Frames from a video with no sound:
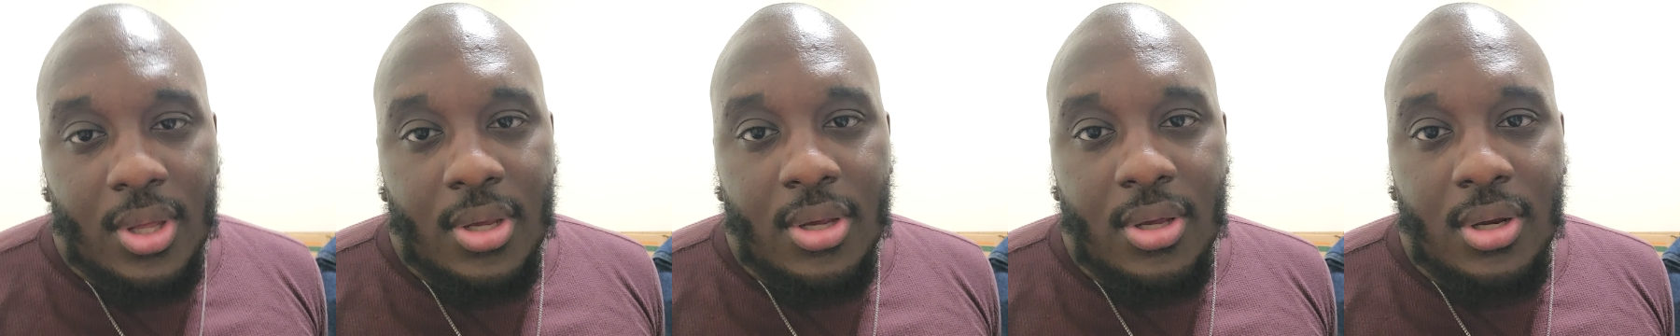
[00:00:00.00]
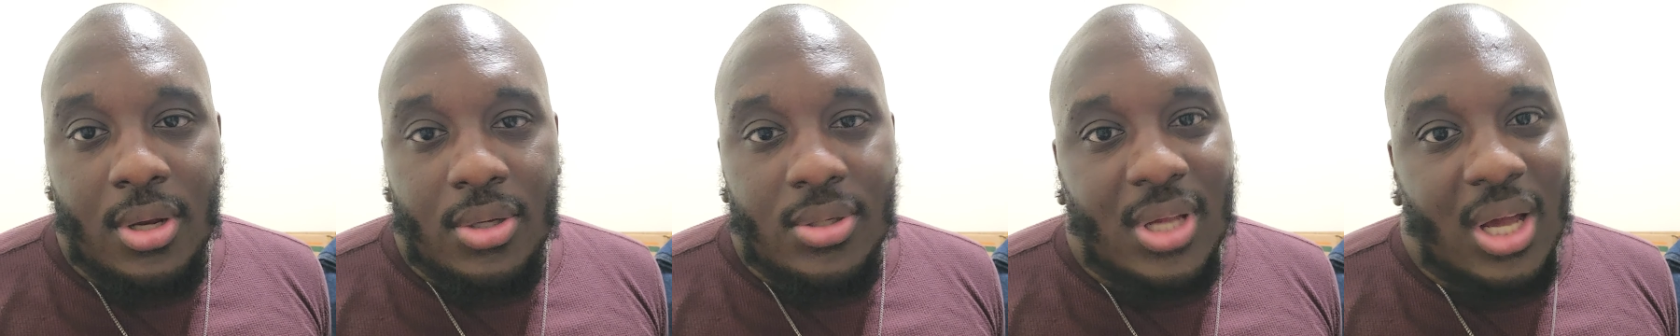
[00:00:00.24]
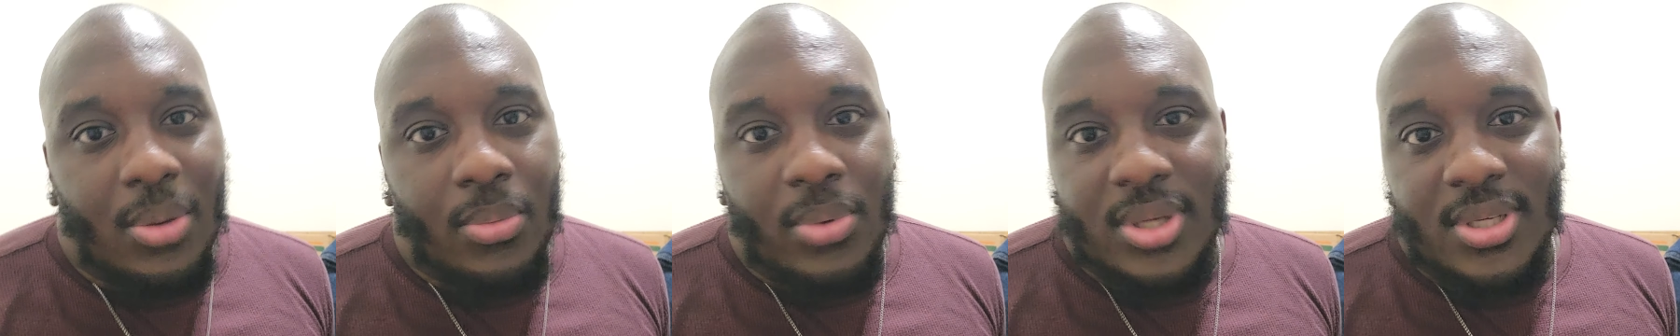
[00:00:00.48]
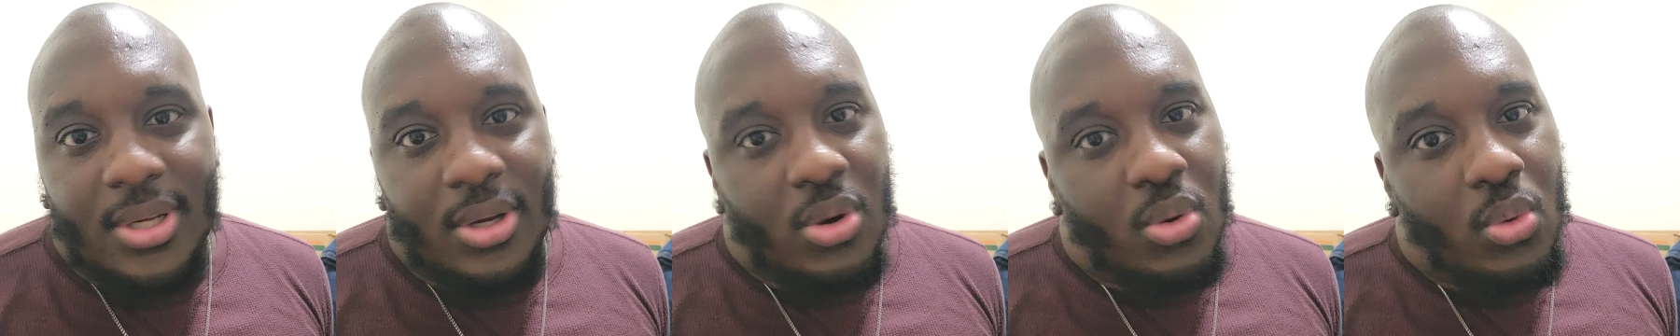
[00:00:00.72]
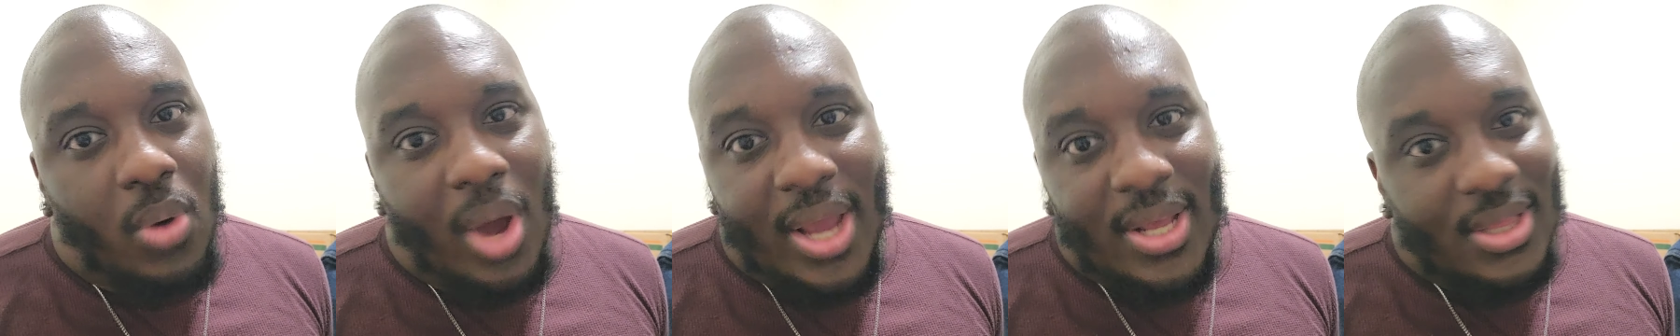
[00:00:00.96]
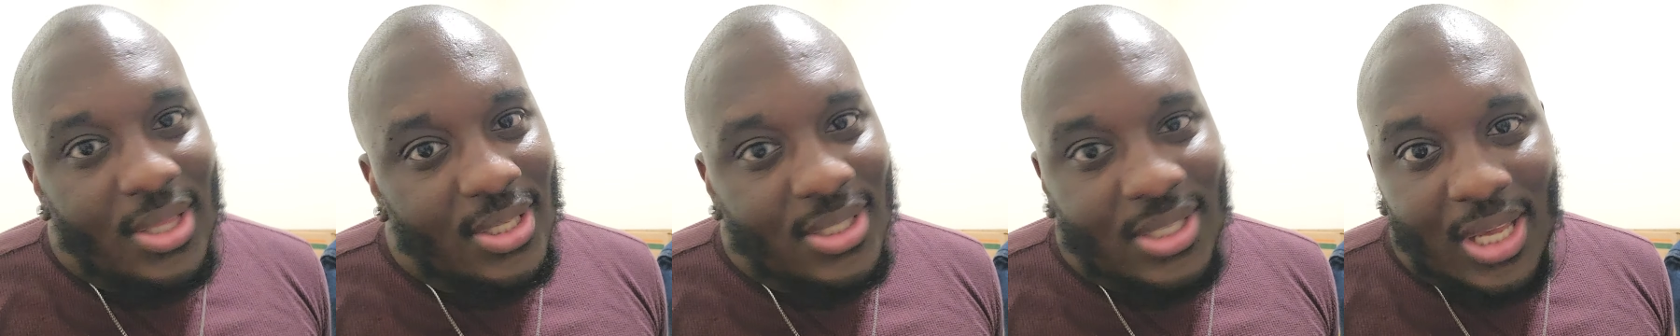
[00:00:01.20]
You know, so I wasn't
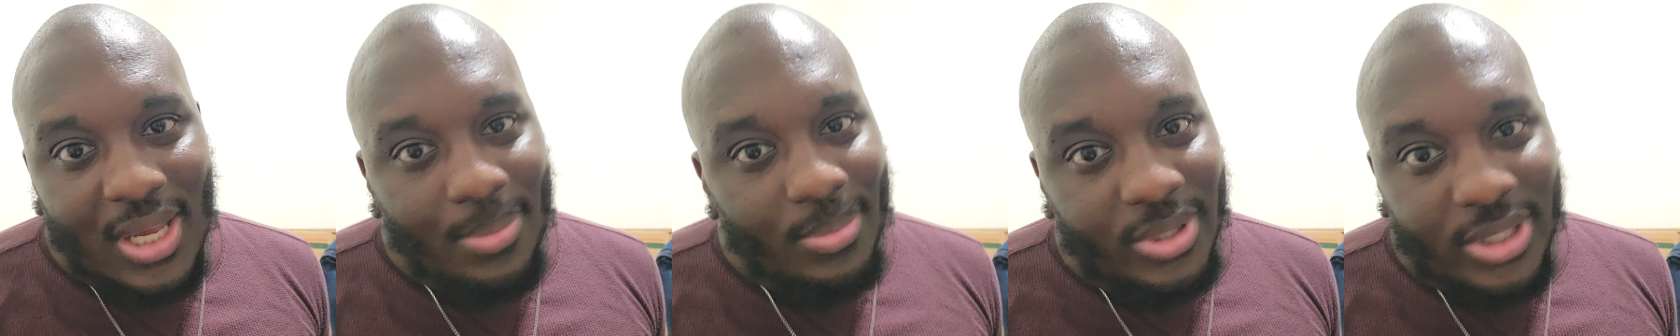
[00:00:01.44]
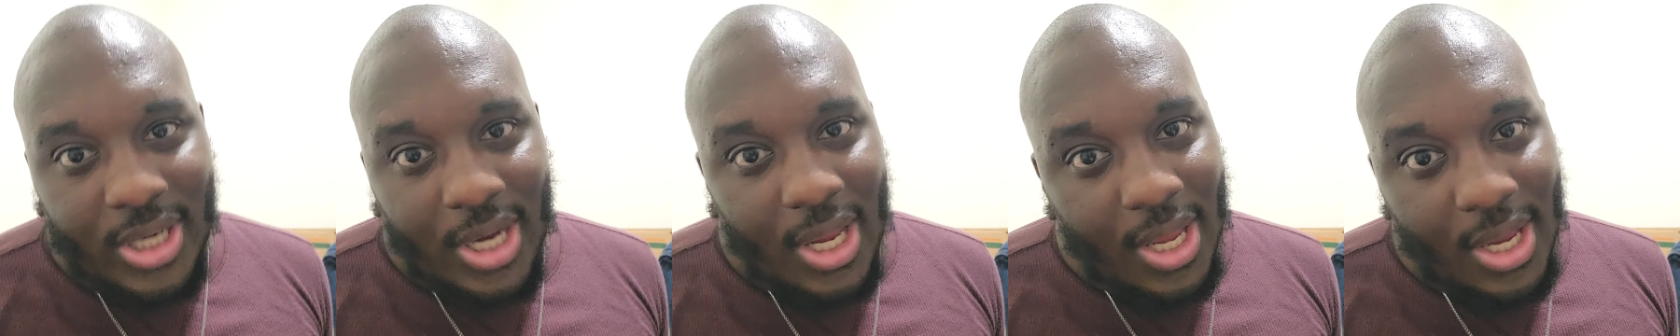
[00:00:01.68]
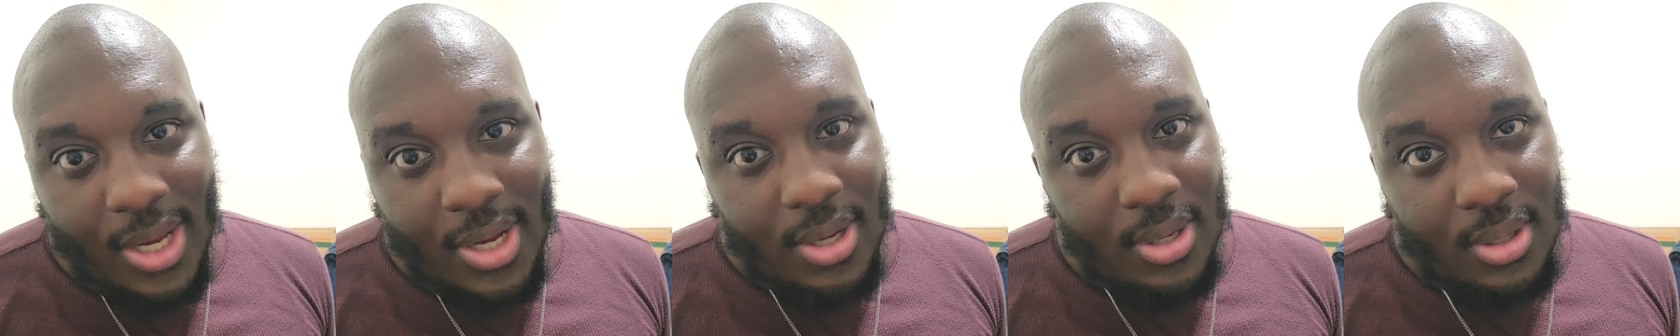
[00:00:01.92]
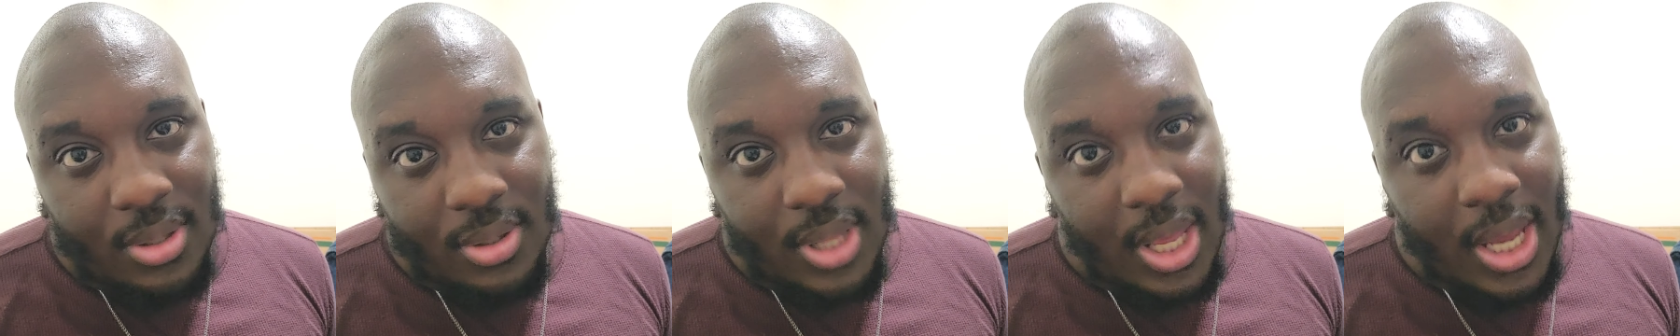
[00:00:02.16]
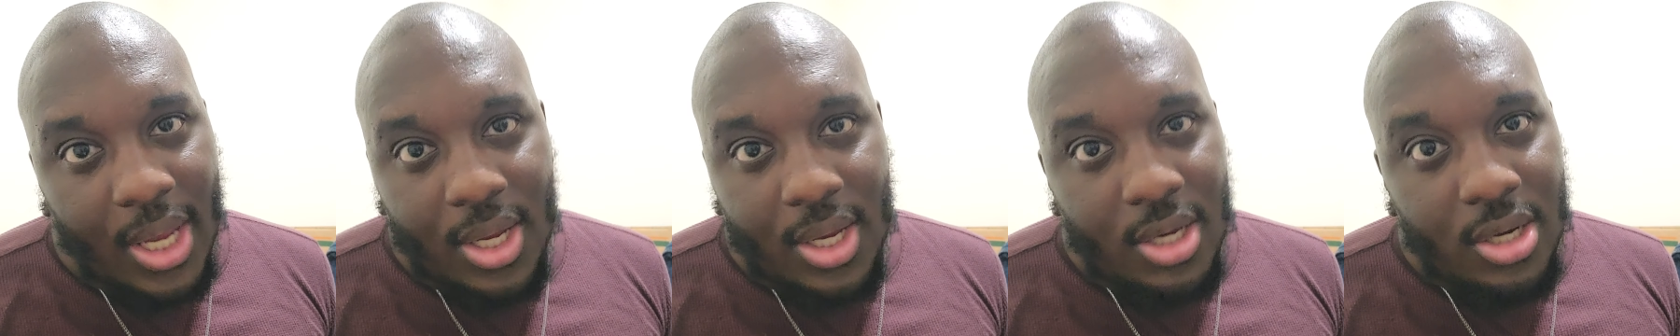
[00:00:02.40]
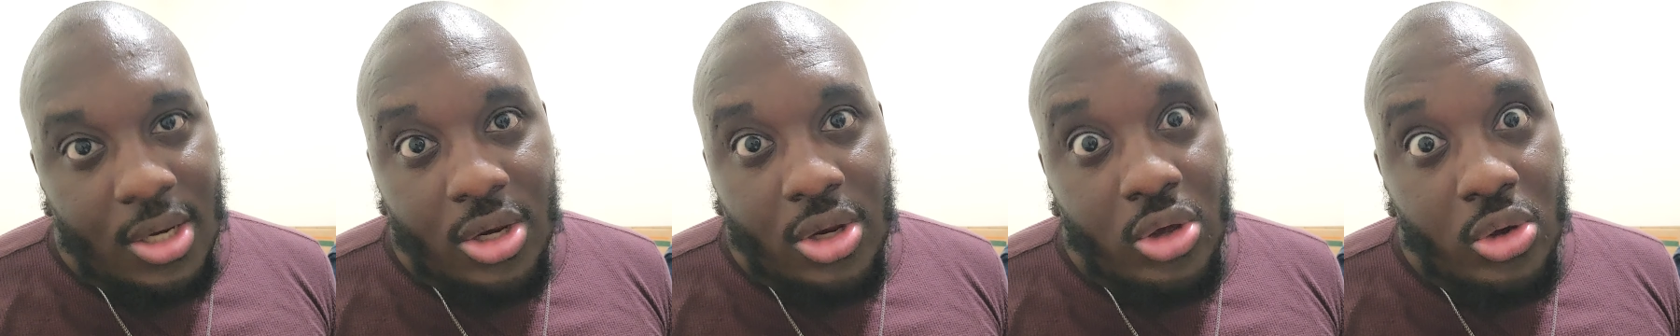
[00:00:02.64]
quite the same Jay that
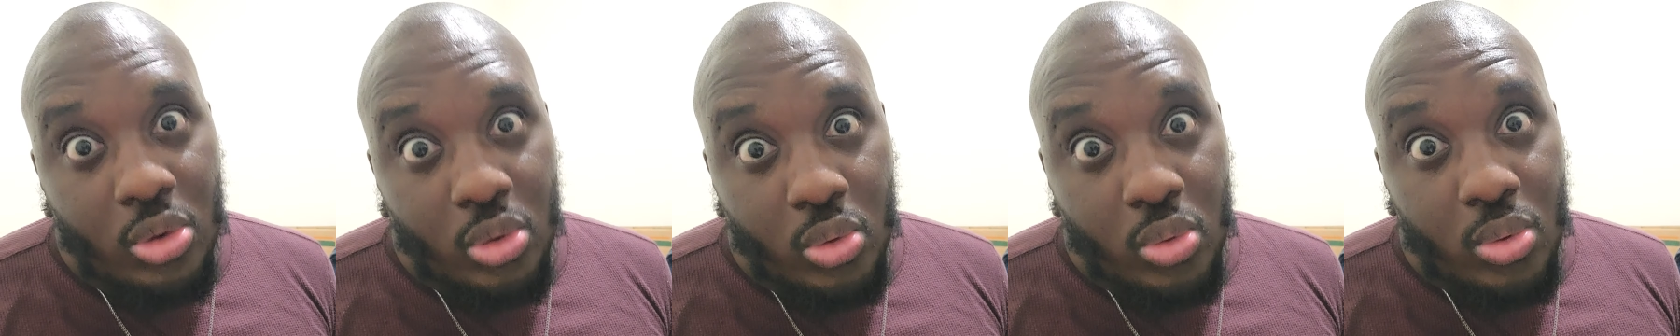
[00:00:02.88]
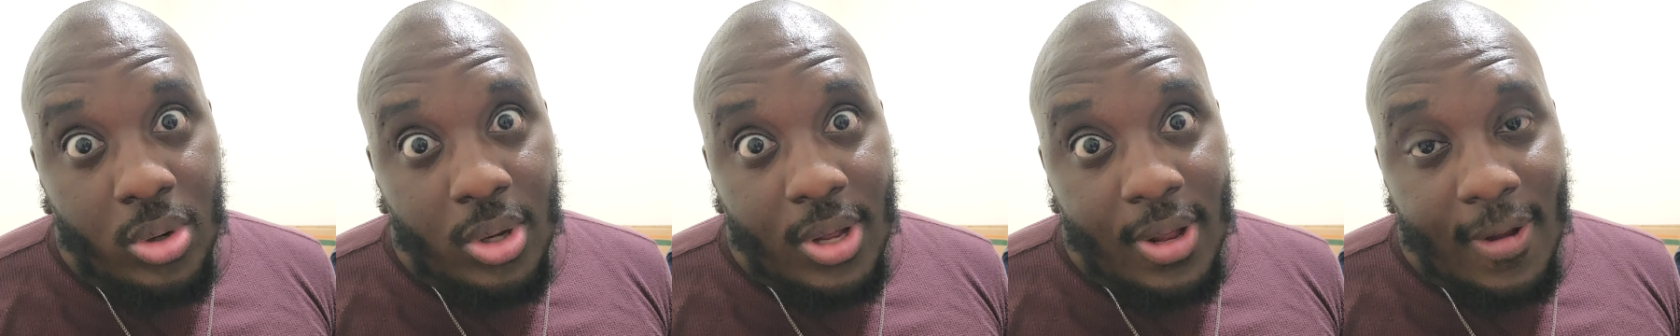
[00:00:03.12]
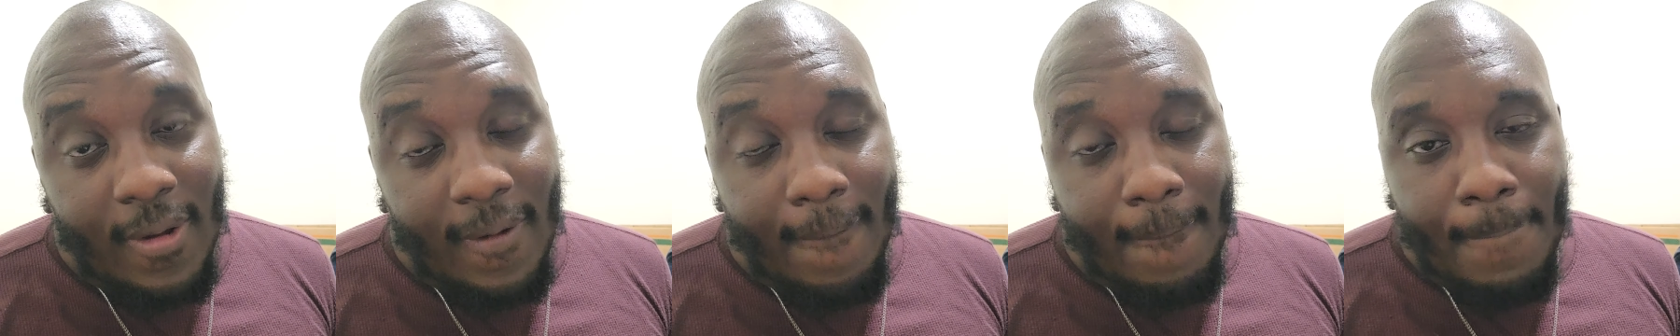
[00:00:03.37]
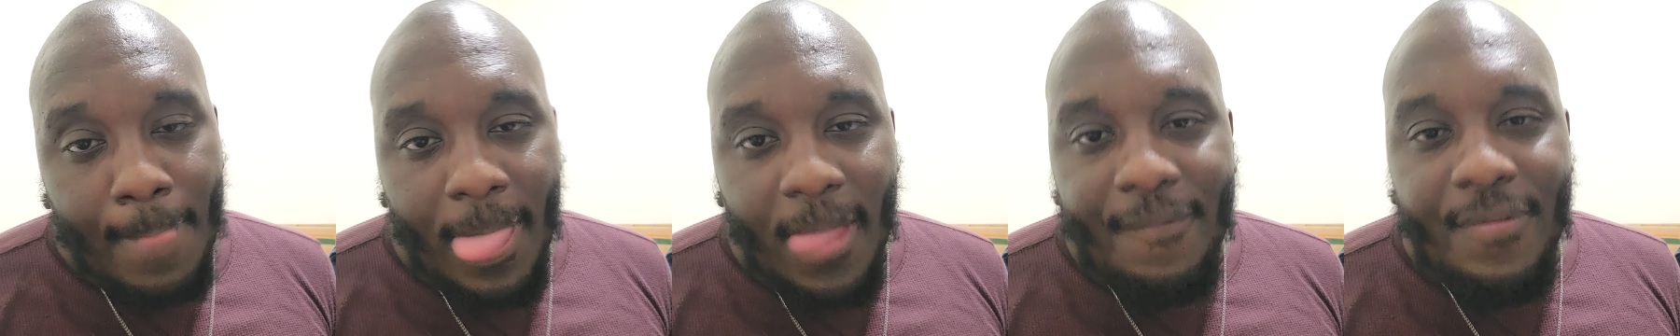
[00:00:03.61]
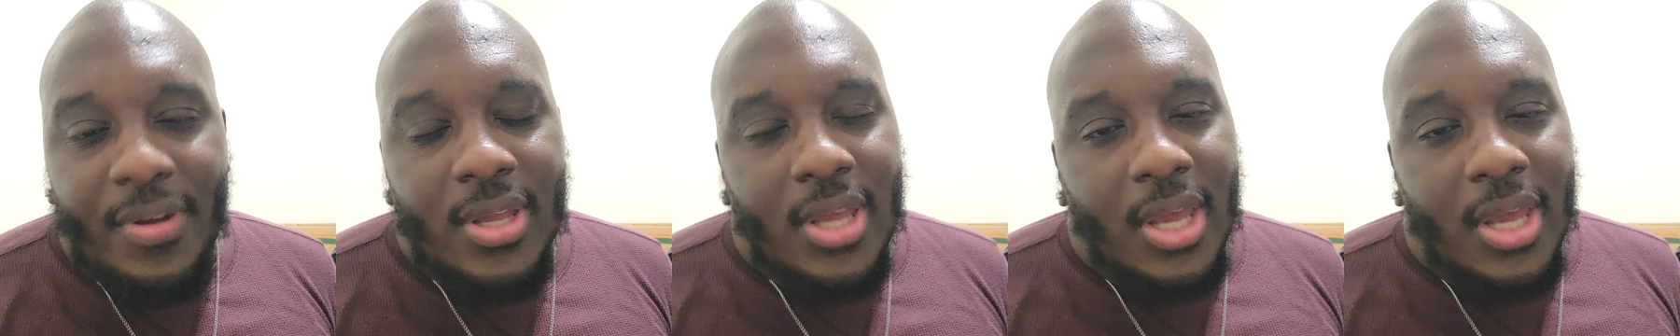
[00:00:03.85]
he knew for